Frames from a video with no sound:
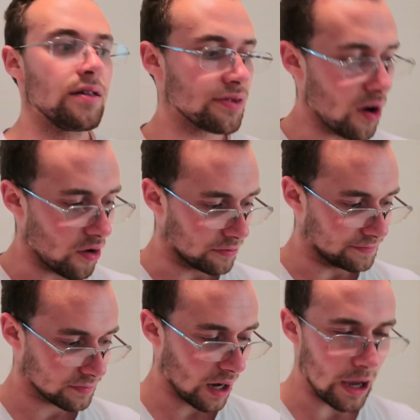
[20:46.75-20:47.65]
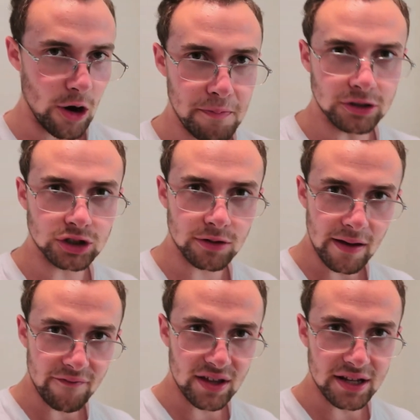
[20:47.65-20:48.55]
So, I hope you enjoyed
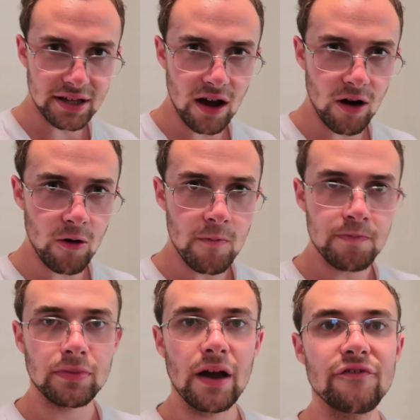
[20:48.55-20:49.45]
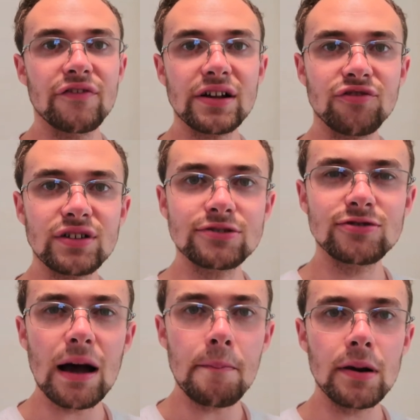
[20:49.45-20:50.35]
my video. Feel free to
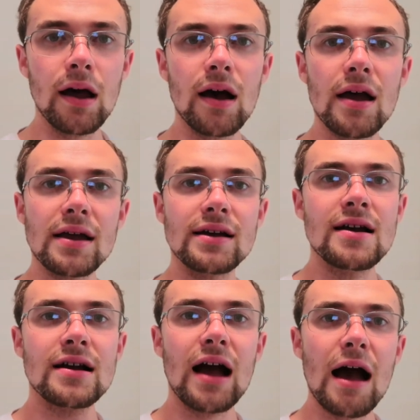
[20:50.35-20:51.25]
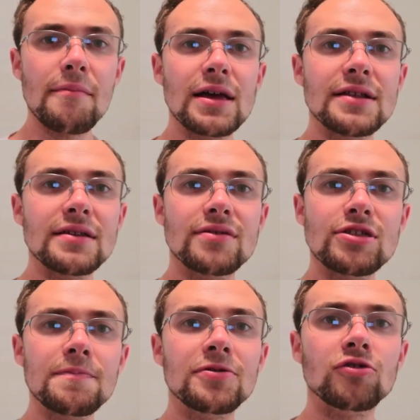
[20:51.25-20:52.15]
drop a like, comment,
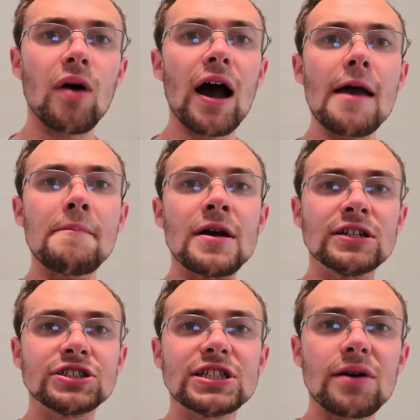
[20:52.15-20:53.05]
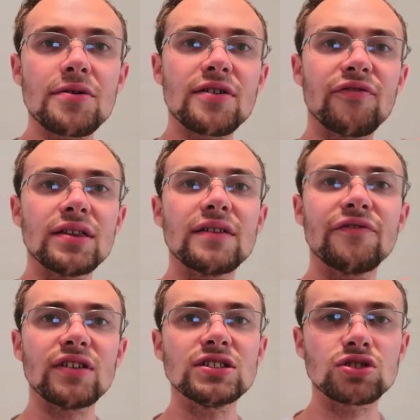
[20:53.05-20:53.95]
subscribe, share with your friend
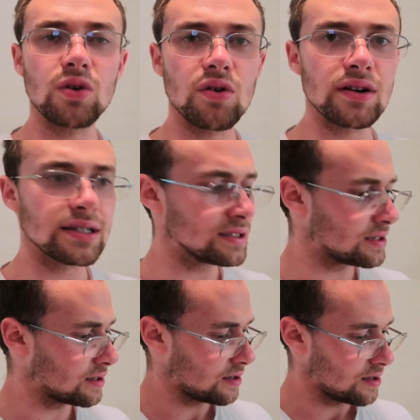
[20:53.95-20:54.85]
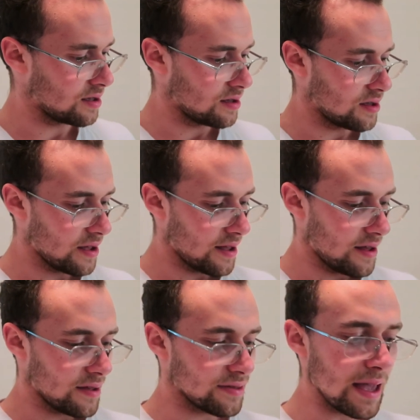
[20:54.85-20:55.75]
if you enjoyed.
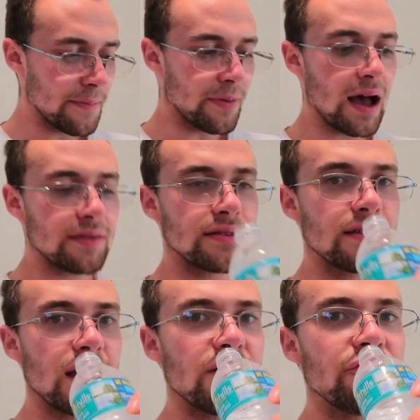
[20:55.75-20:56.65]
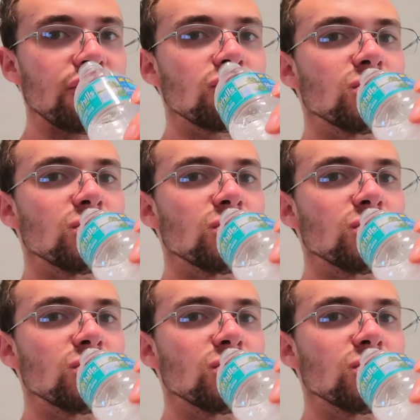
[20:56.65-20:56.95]
Stay positive.